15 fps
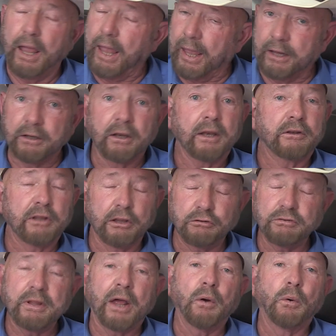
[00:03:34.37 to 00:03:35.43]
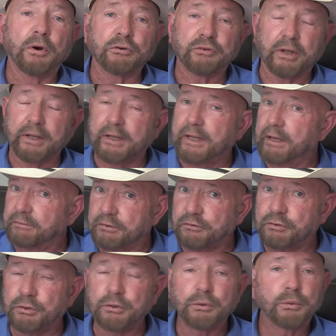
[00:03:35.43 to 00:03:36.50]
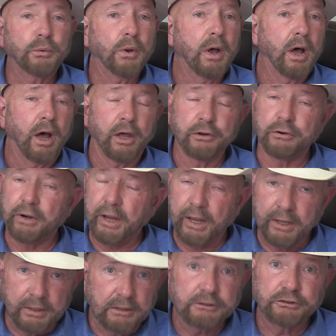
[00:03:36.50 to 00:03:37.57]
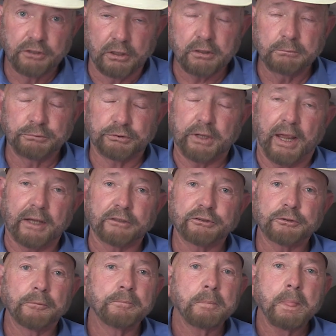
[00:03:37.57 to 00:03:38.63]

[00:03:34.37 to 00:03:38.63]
and teaching that horse to give it to you under any circumstance.